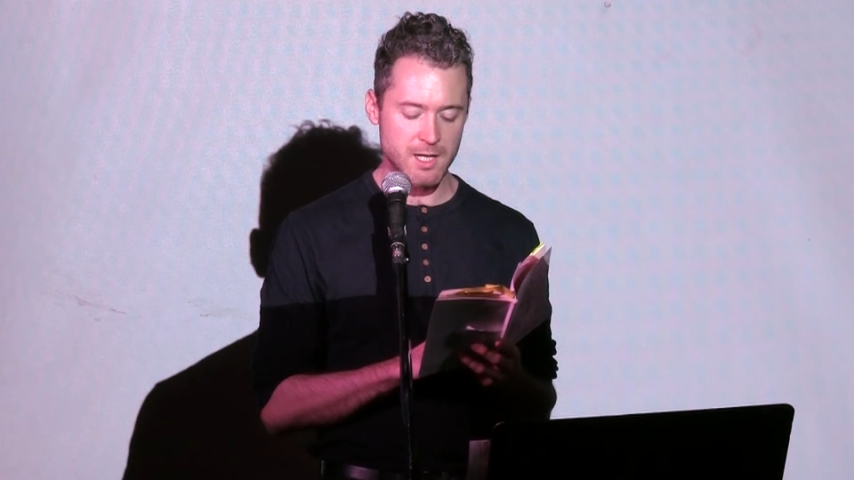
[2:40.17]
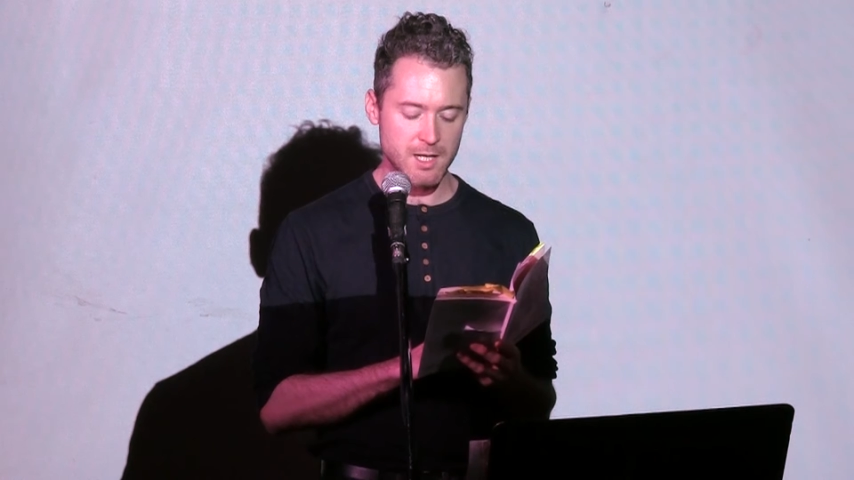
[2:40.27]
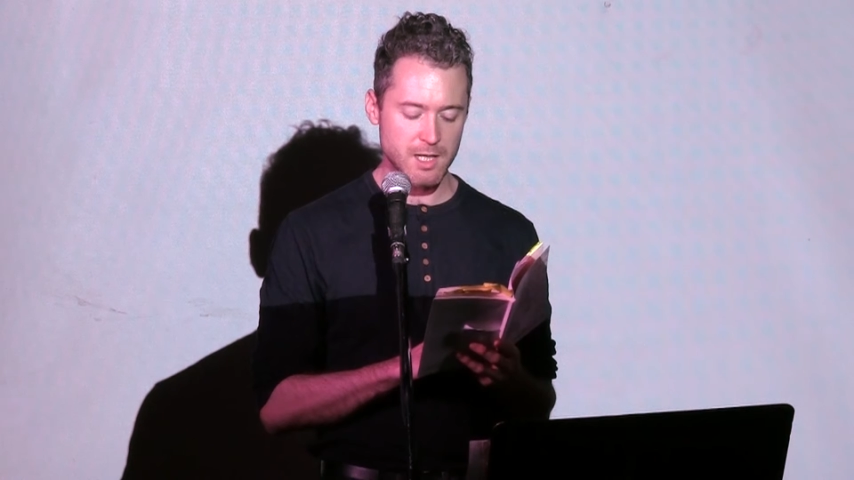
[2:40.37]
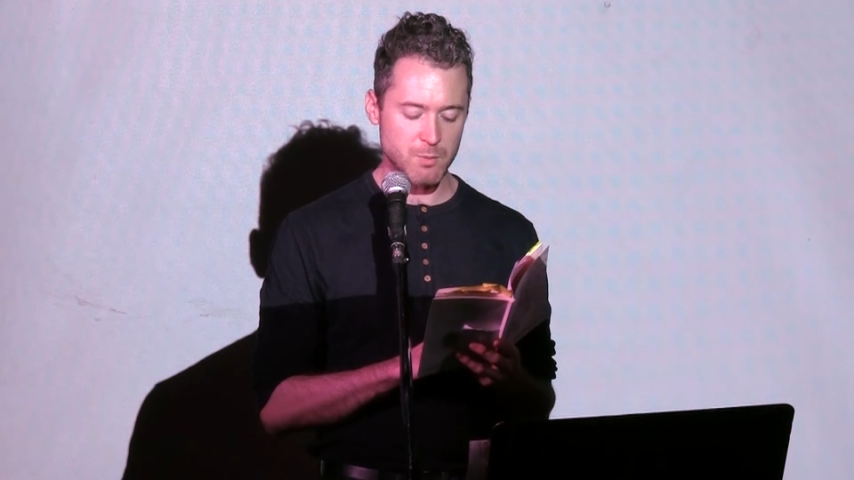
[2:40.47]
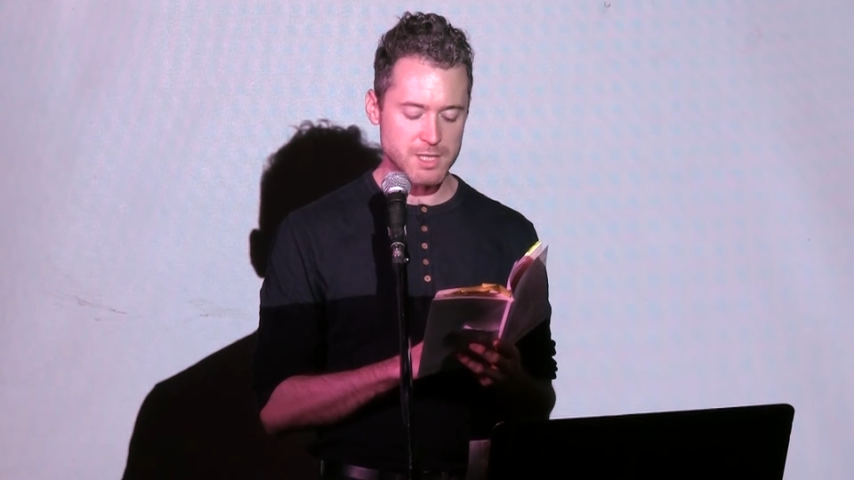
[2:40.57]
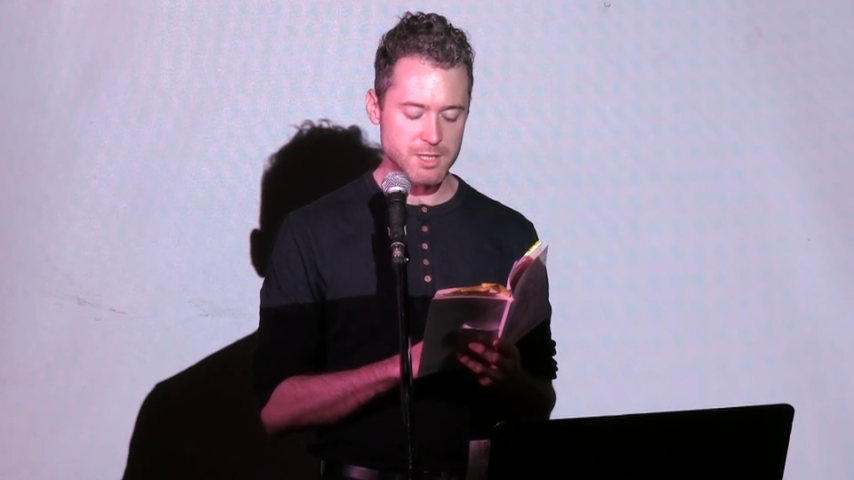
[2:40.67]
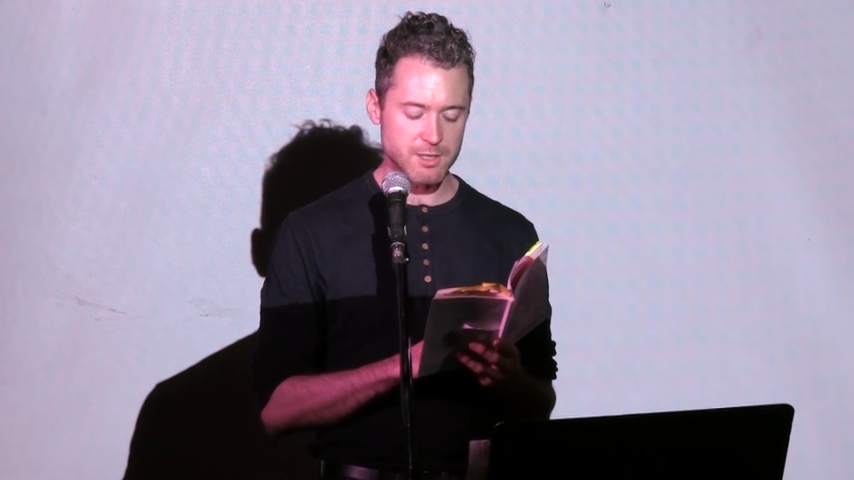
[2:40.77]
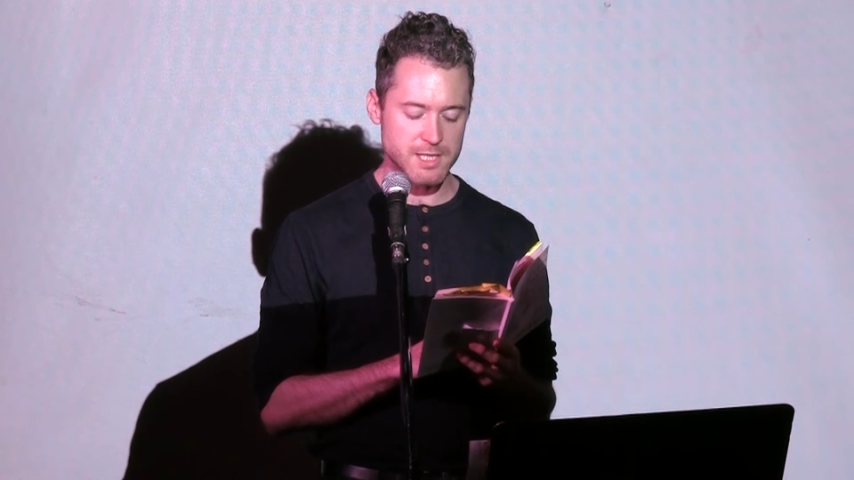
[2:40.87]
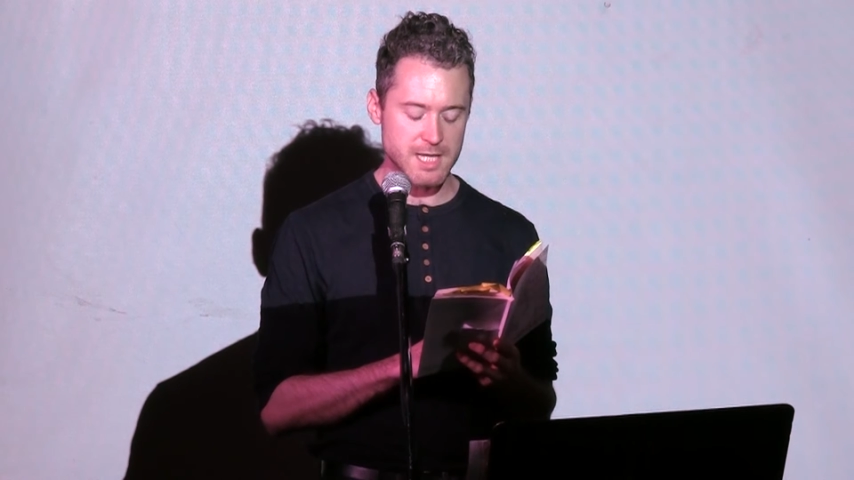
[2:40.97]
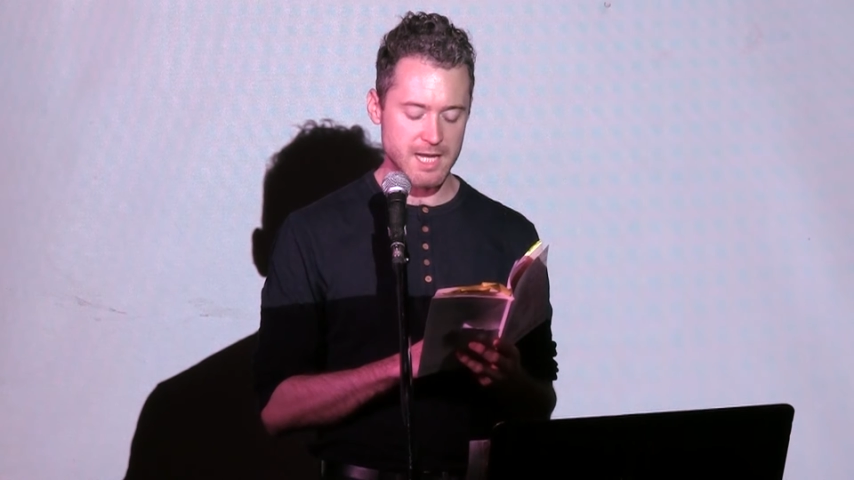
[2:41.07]
he once heard
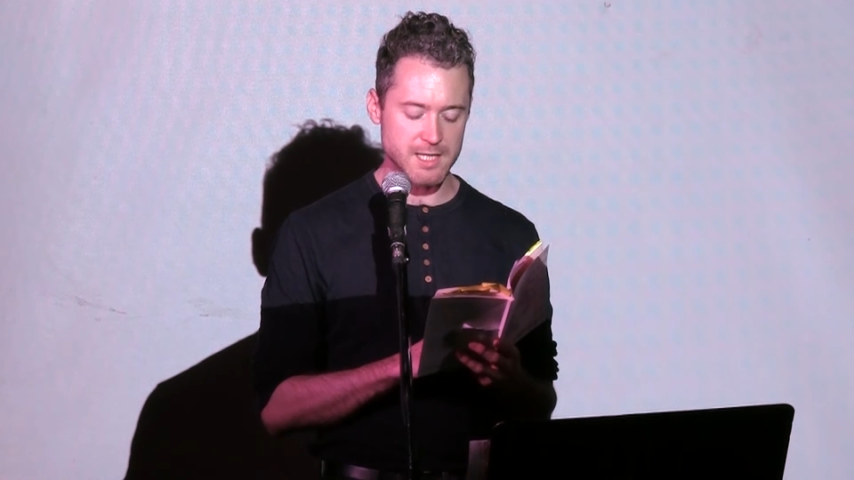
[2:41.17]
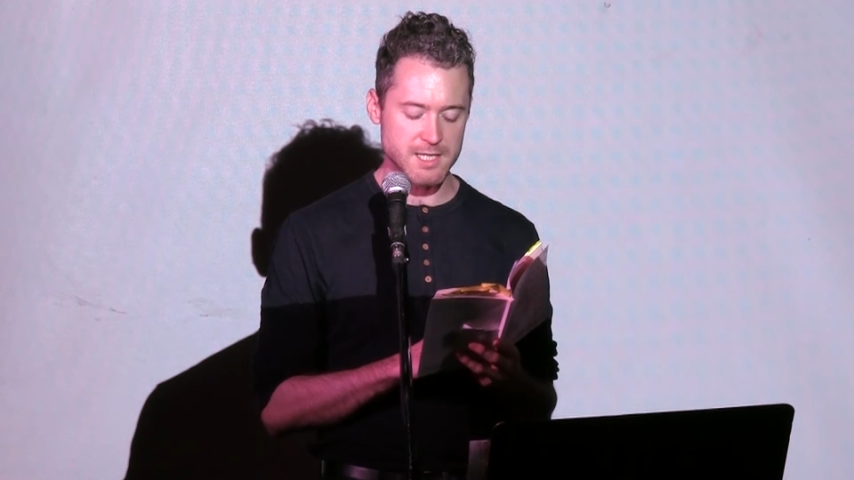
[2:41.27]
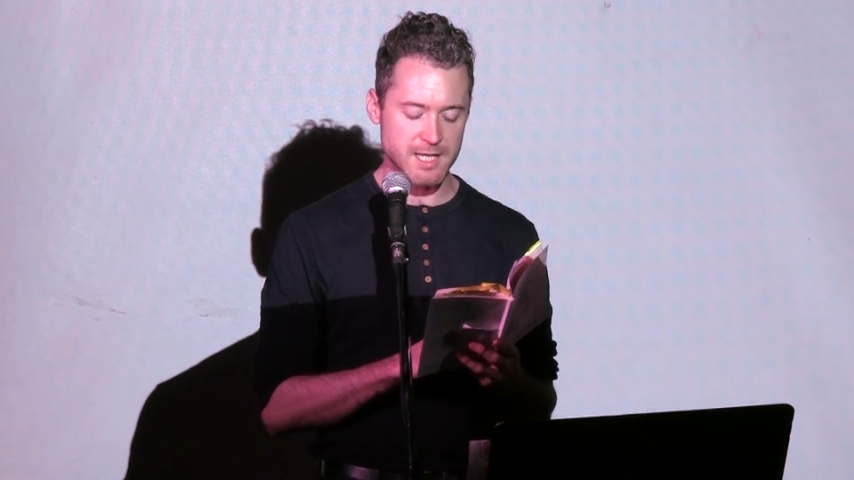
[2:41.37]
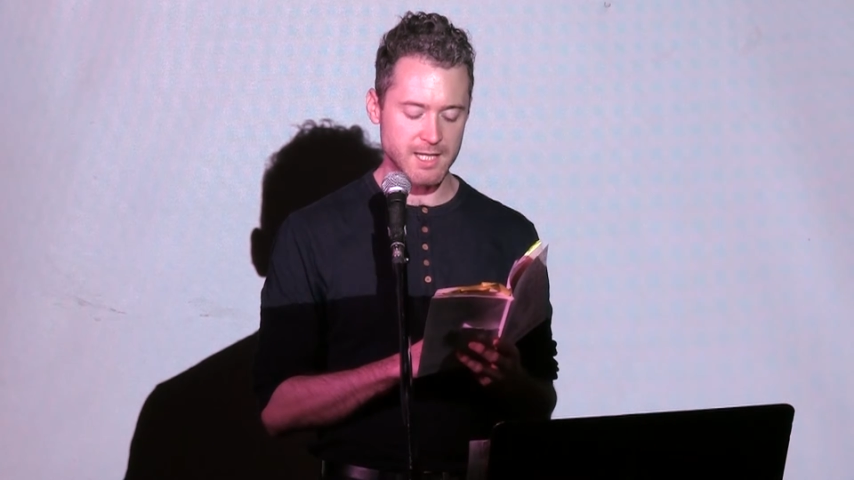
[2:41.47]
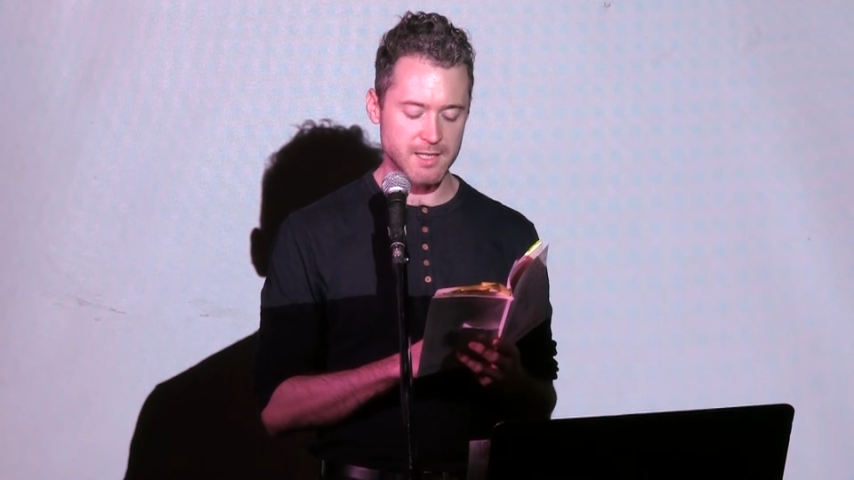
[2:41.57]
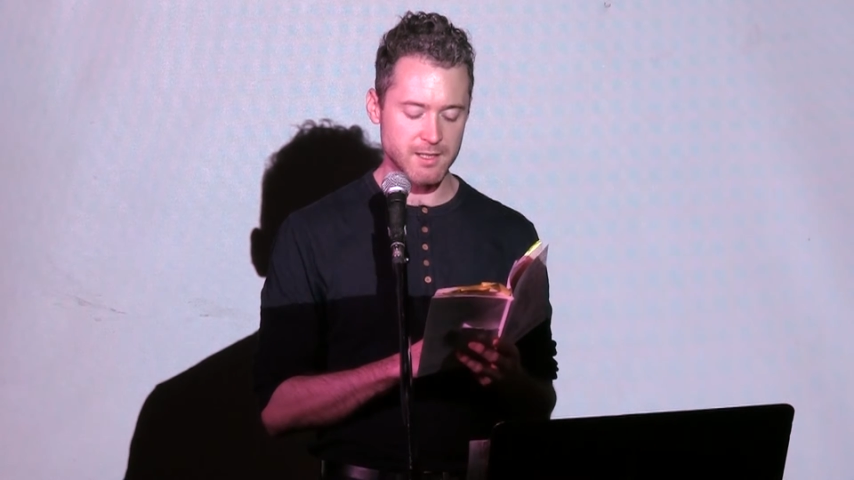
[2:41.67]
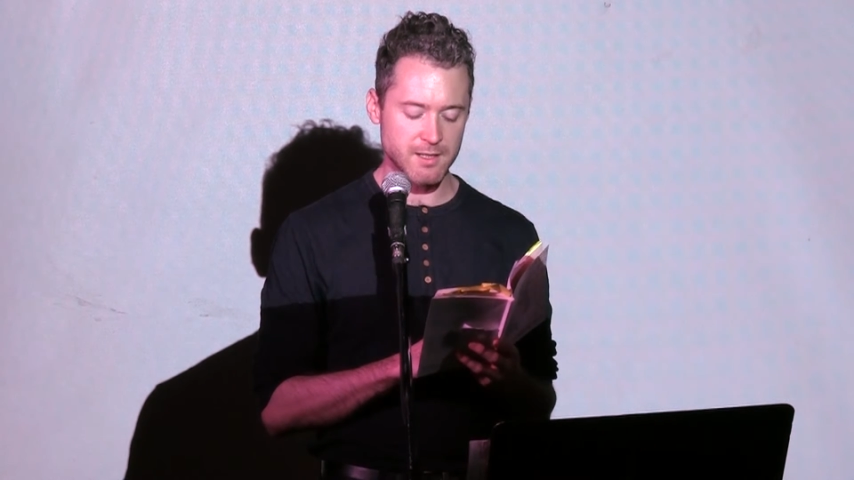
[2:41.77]
his aunt say,